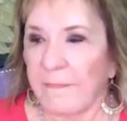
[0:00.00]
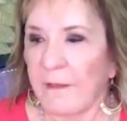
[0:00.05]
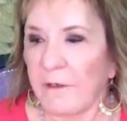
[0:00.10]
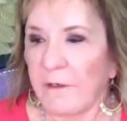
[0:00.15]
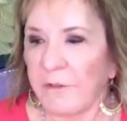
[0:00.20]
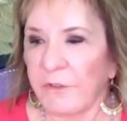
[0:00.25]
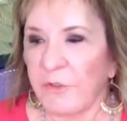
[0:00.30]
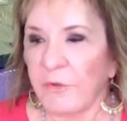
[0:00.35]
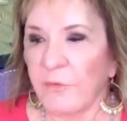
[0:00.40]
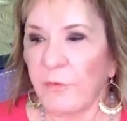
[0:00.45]
Are
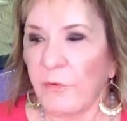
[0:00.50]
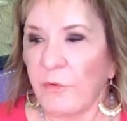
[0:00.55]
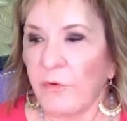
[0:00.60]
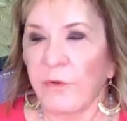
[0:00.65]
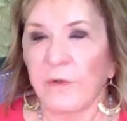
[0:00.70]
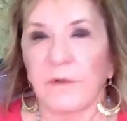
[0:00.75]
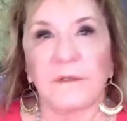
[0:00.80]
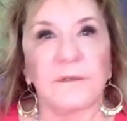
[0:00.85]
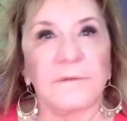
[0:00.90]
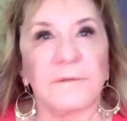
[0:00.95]
you
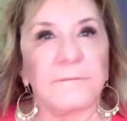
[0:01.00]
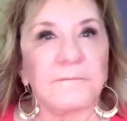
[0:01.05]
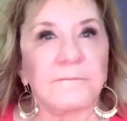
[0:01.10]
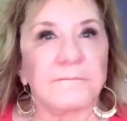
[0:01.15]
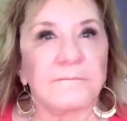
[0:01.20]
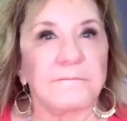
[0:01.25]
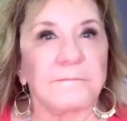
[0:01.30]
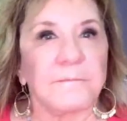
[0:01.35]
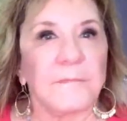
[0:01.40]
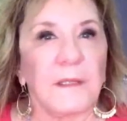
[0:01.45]
bored?
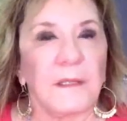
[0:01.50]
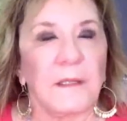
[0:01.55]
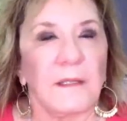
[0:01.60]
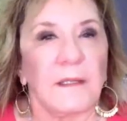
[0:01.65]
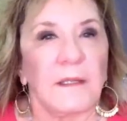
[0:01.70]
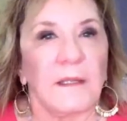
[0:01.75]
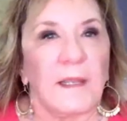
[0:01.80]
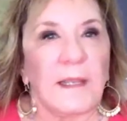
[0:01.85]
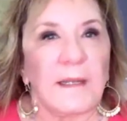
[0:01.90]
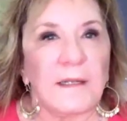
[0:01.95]

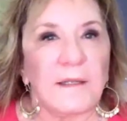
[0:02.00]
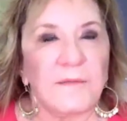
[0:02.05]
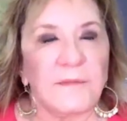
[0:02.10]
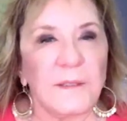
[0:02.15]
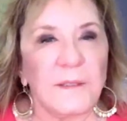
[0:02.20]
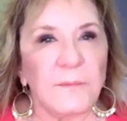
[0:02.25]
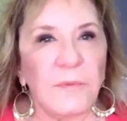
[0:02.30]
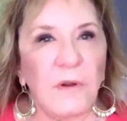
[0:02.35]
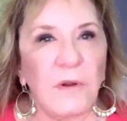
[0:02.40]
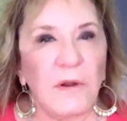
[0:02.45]
And I
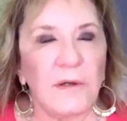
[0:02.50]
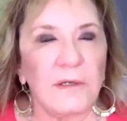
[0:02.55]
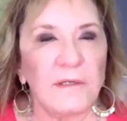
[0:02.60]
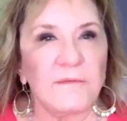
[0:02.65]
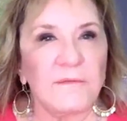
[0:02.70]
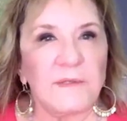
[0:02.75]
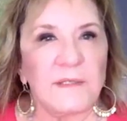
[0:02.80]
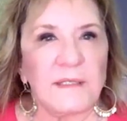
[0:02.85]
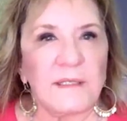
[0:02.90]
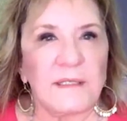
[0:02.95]
think part
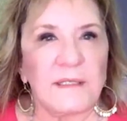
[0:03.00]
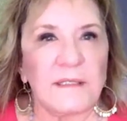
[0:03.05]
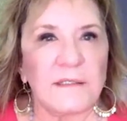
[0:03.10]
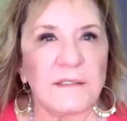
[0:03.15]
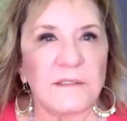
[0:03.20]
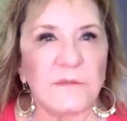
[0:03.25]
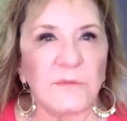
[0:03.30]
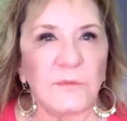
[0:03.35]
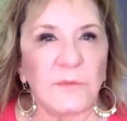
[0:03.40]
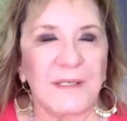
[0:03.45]
of it
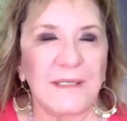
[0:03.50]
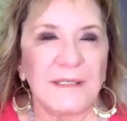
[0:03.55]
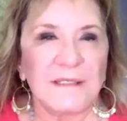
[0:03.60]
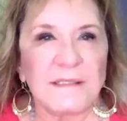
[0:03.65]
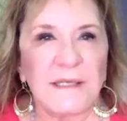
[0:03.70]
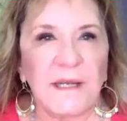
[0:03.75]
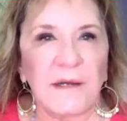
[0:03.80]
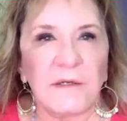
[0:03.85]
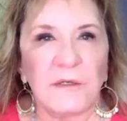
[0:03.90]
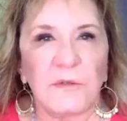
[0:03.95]
is we get
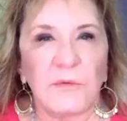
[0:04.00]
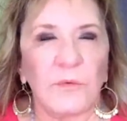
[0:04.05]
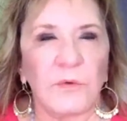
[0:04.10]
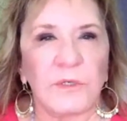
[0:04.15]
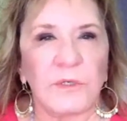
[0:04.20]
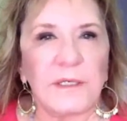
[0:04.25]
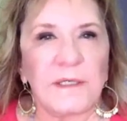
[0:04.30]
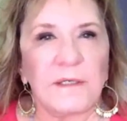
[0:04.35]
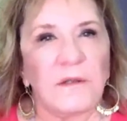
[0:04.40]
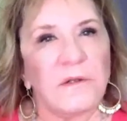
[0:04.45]
tired of
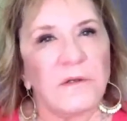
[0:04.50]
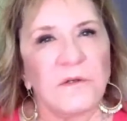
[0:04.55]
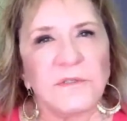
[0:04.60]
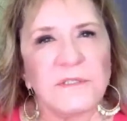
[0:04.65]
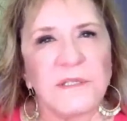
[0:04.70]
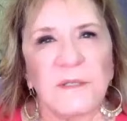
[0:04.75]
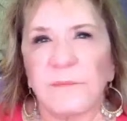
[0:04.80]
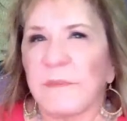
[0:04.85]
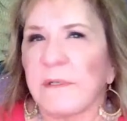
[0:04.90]
working on our stuff,